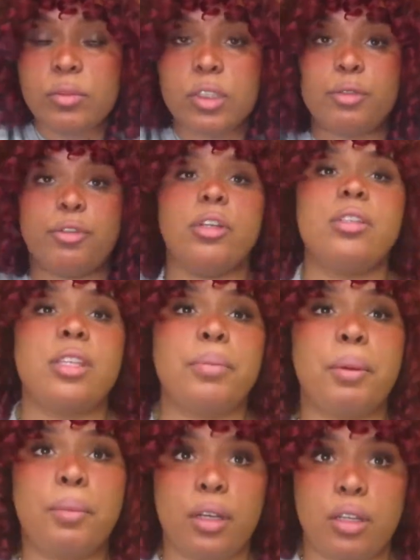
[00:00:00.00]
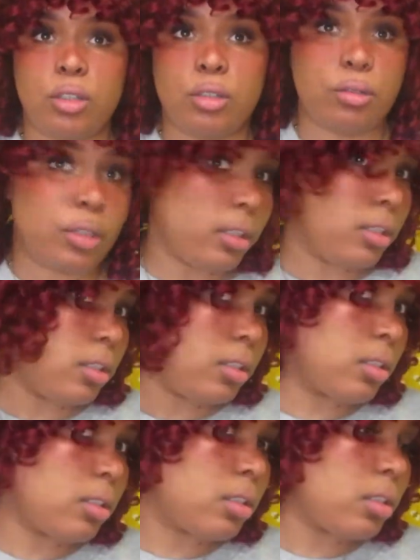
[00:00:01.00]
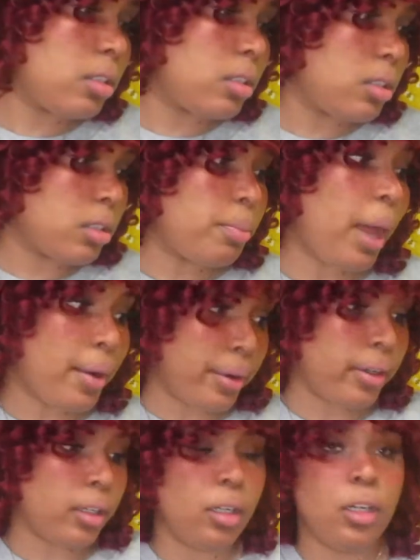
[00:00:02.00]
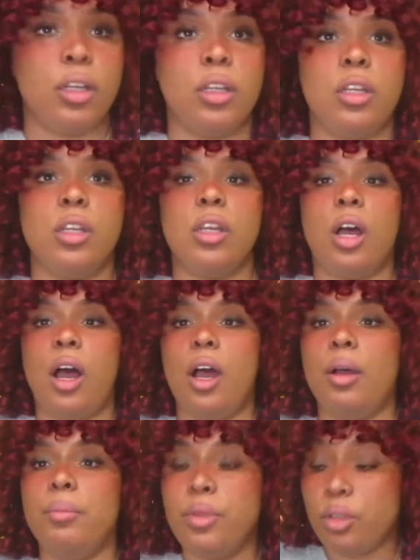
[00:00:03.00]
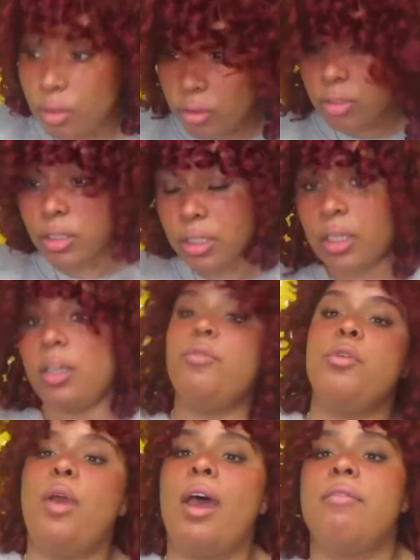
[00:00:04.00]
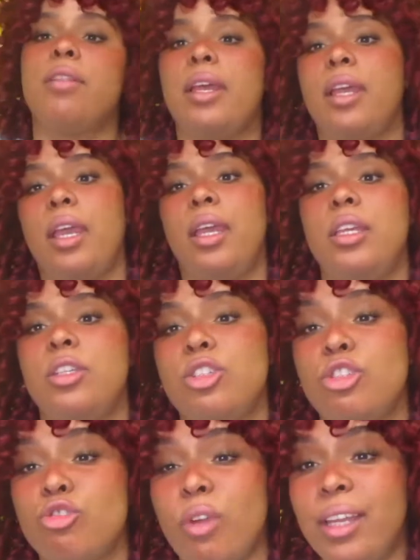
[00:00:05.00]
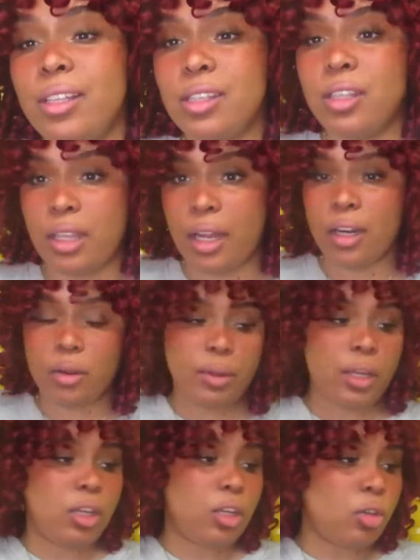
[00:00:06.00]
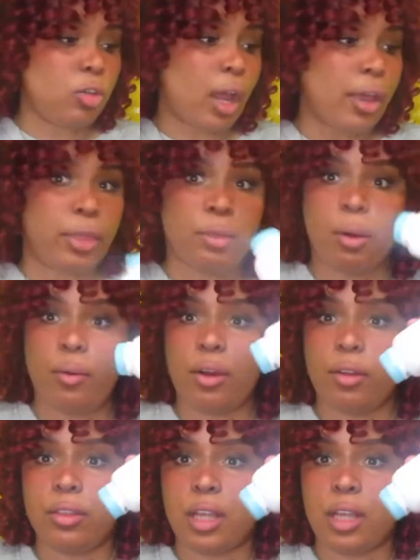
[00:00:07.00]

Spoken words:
the first step I'm gonna do is powder. Usually if you have like a straight synthetic wig, I throw it on